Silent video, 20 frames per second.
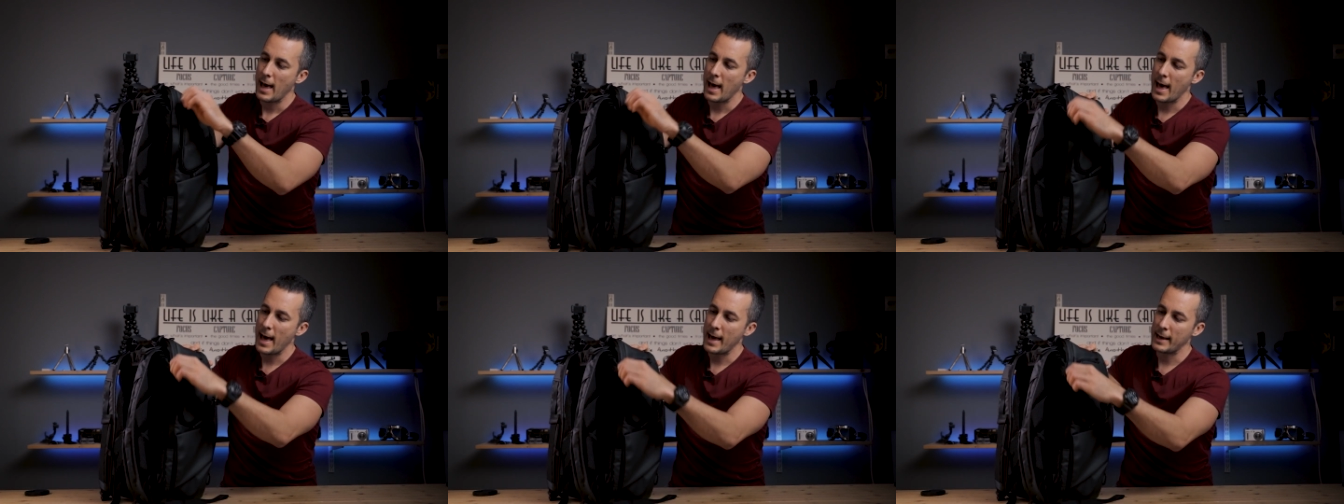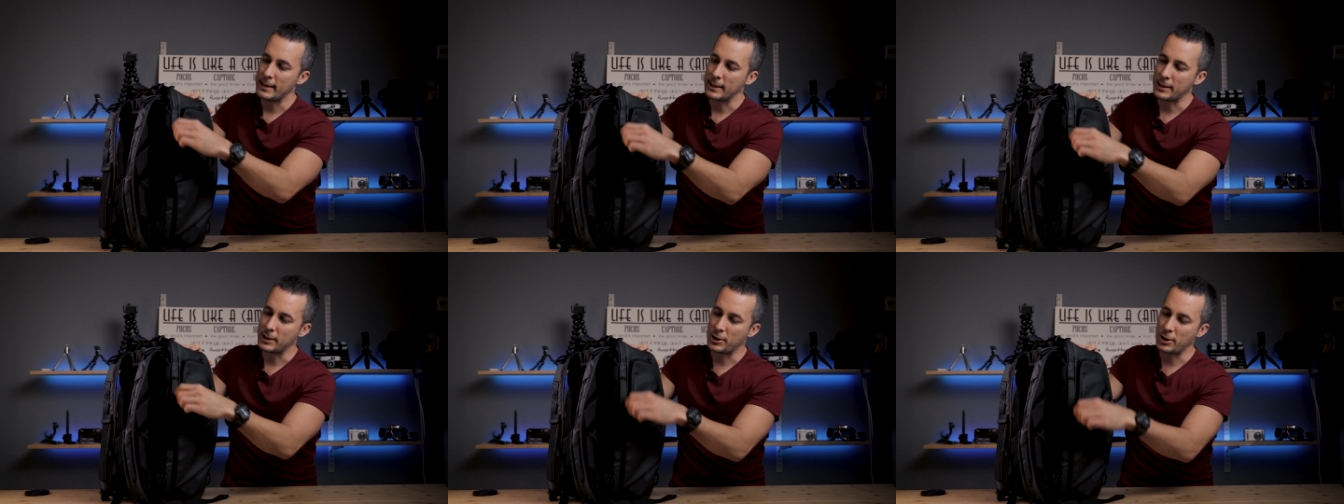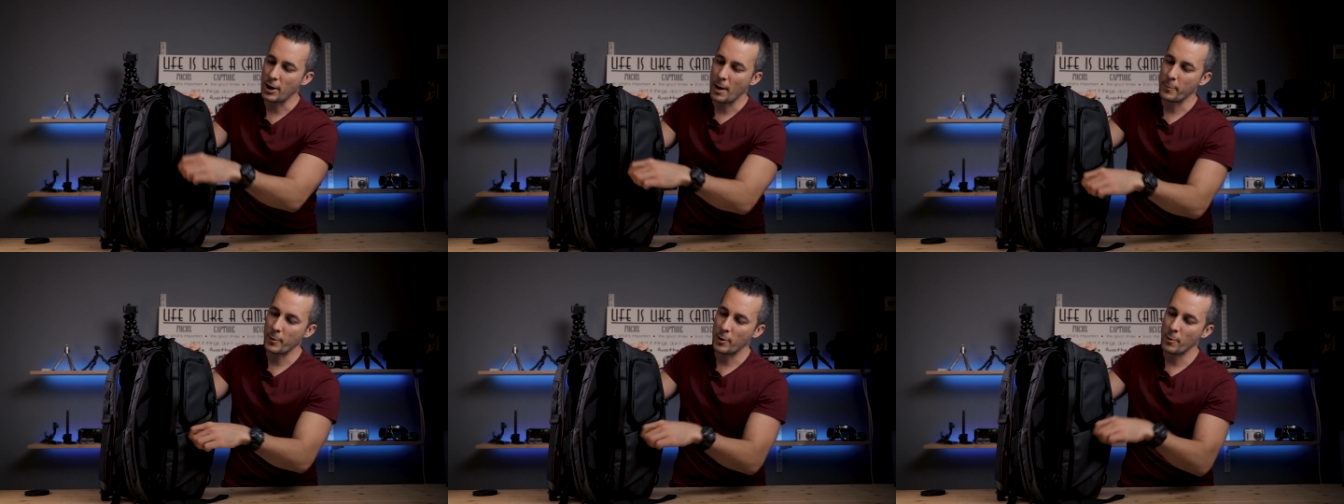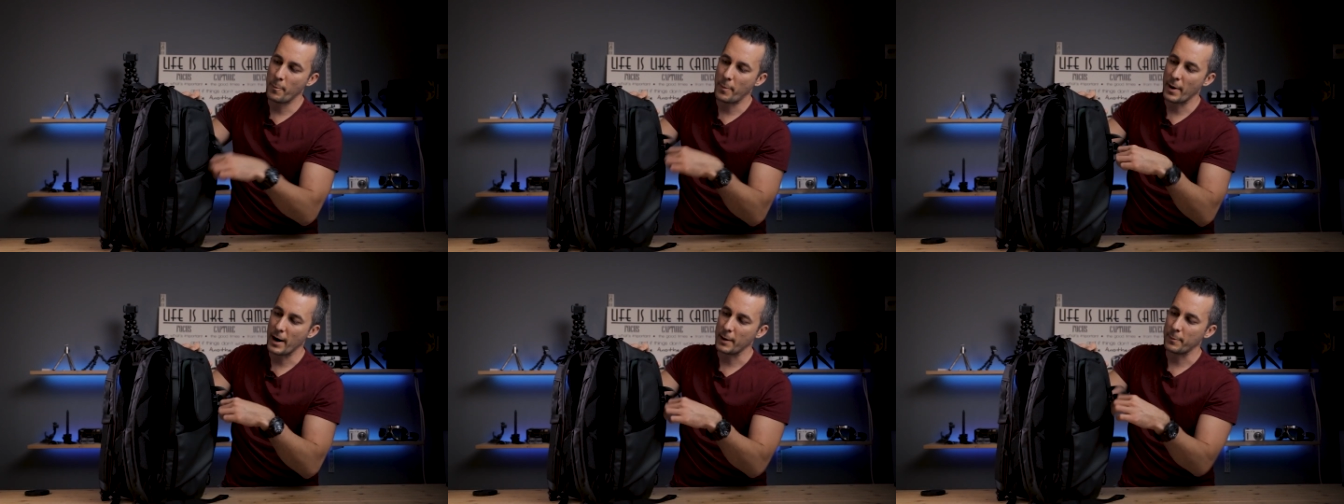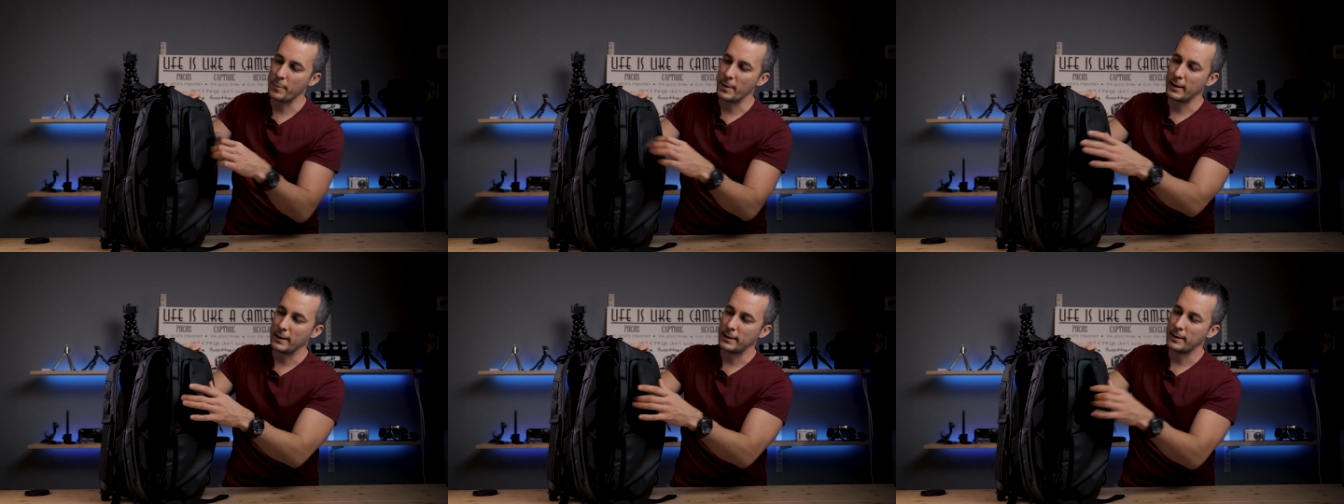at the top
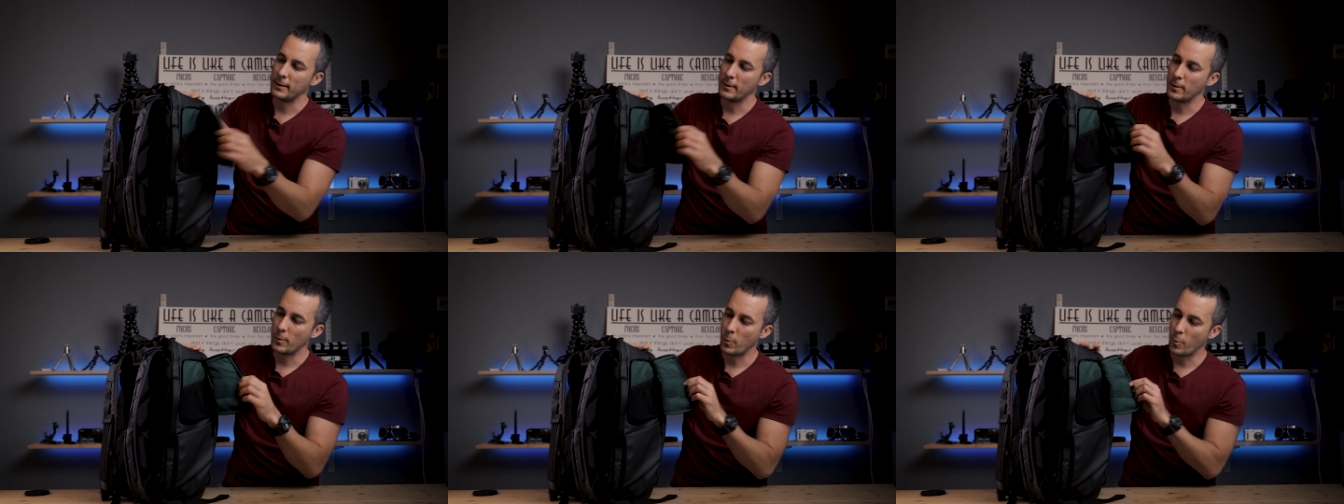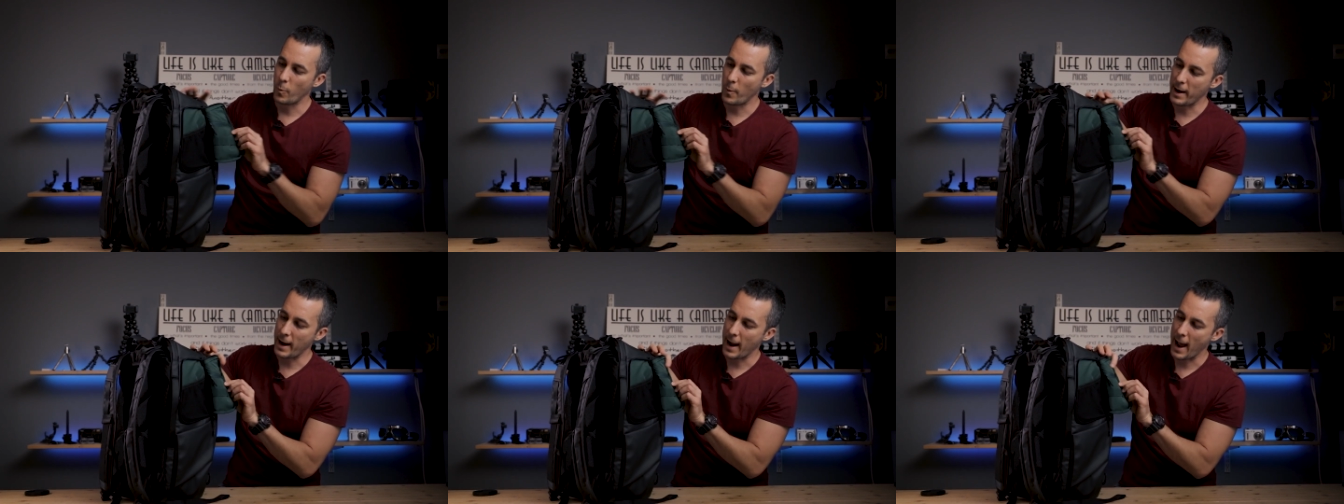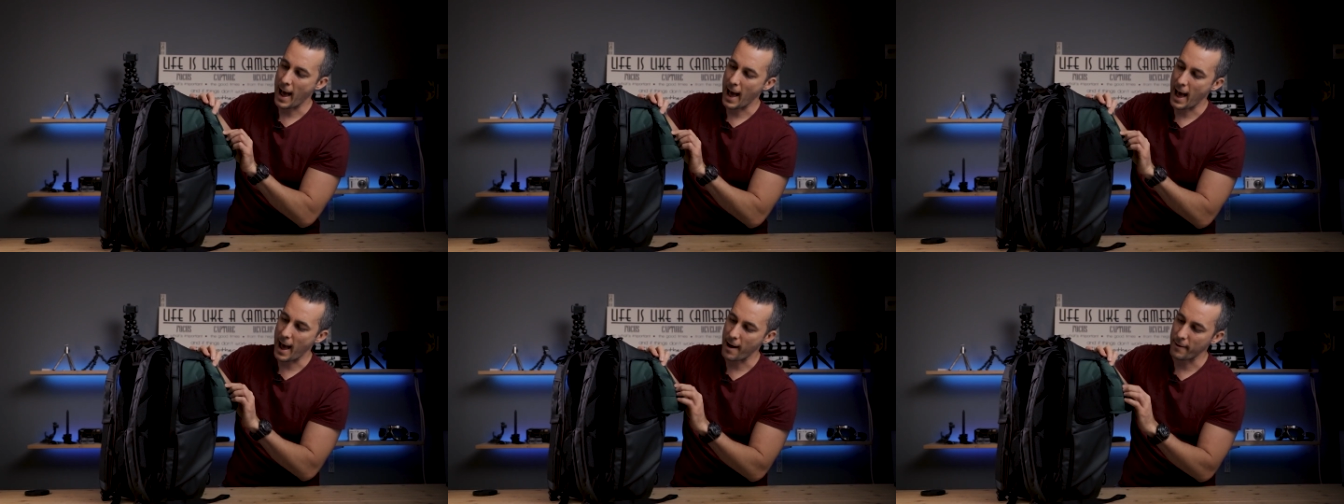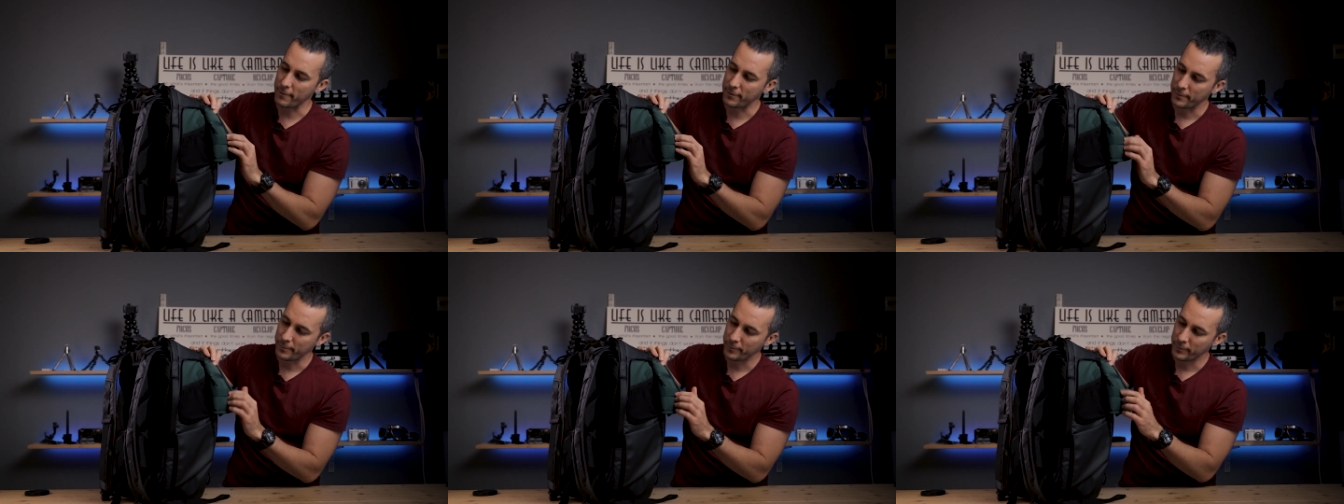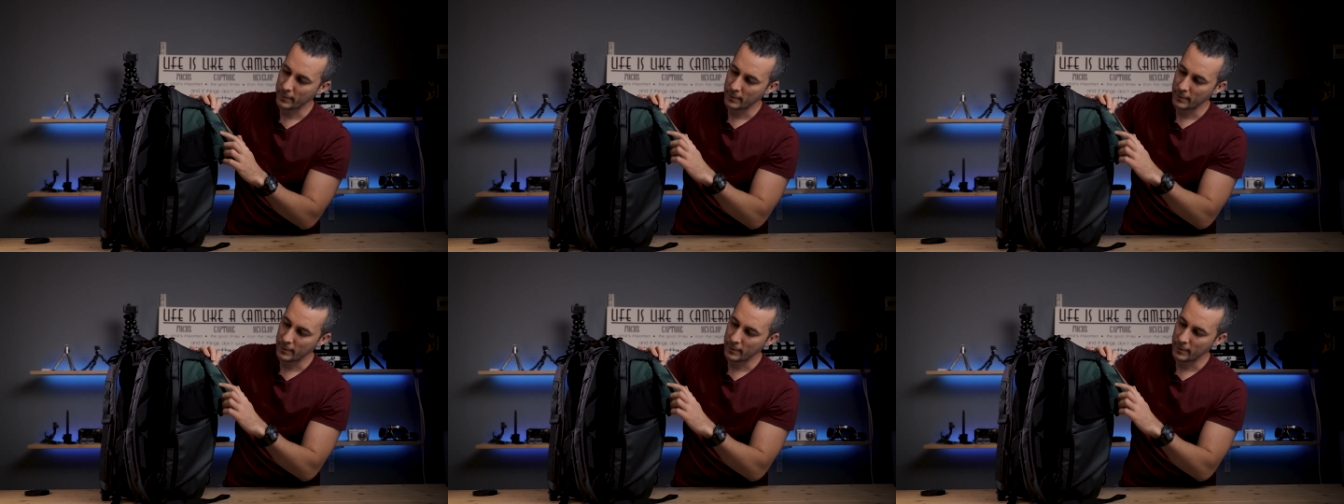compartment, we have,